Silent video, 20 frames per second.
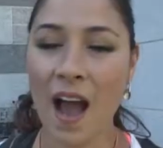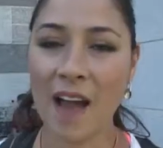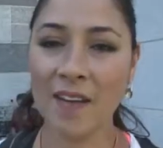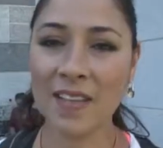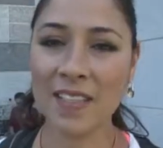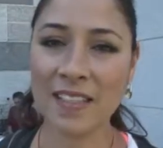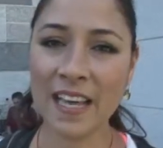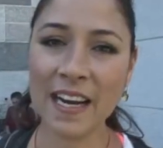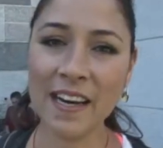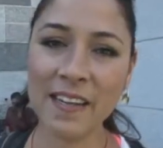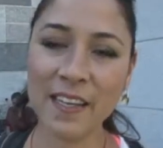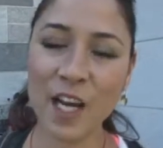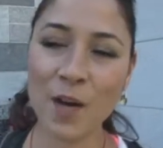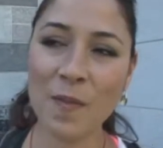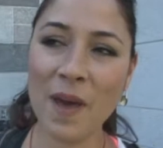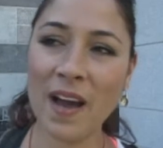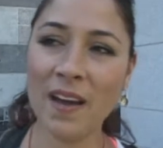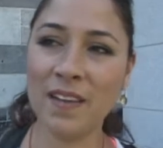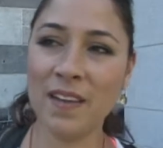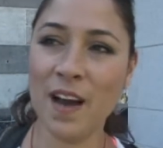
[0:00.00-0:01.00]
I've decided to
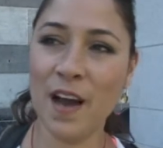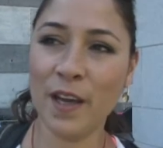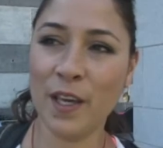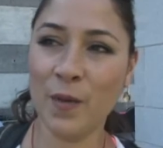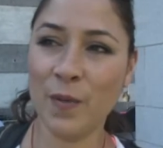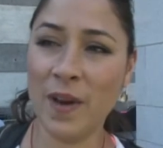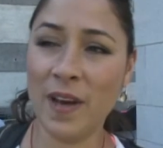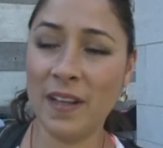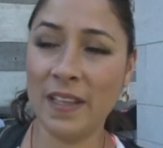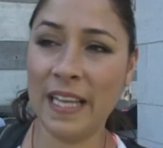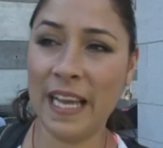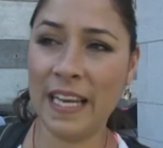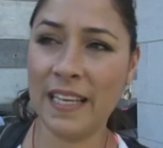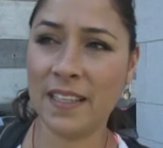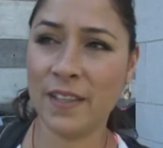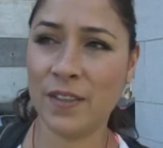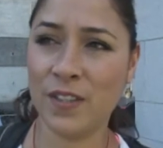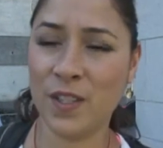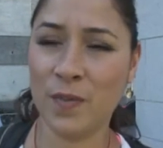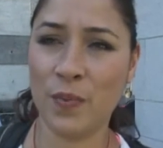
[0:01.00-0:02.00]
come out and occupy
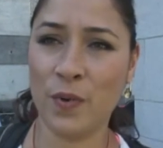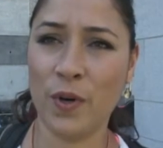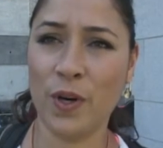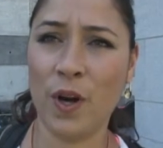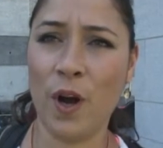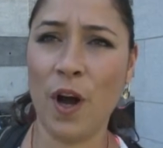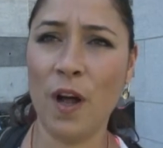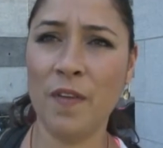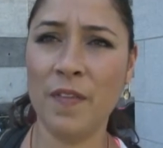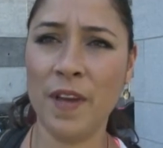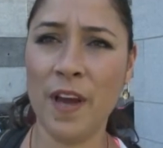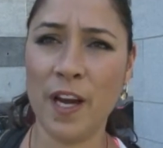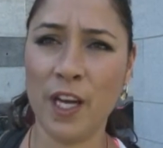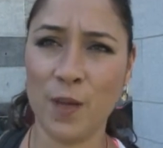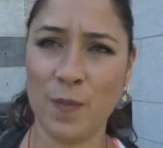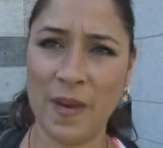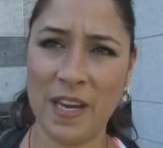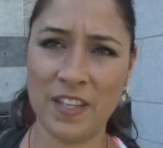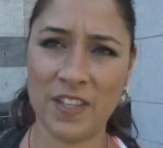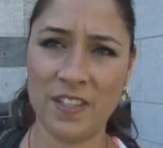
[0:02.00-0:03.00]
LA to support all the
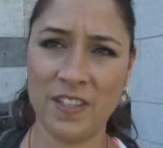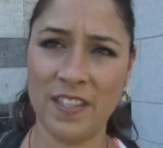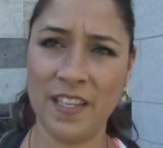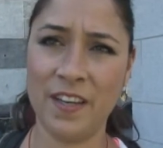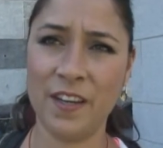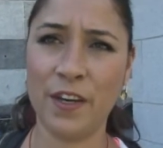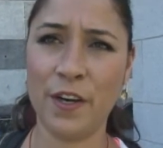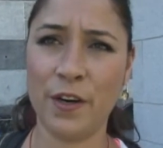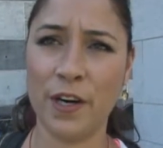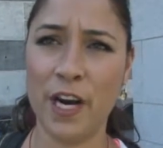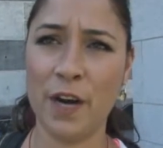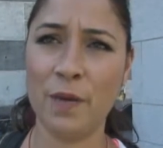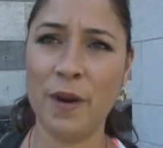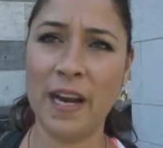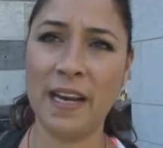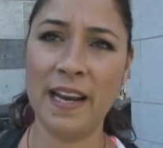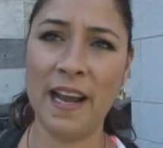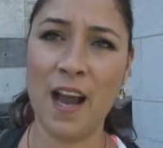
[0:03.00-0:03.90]
occupations that are occurring right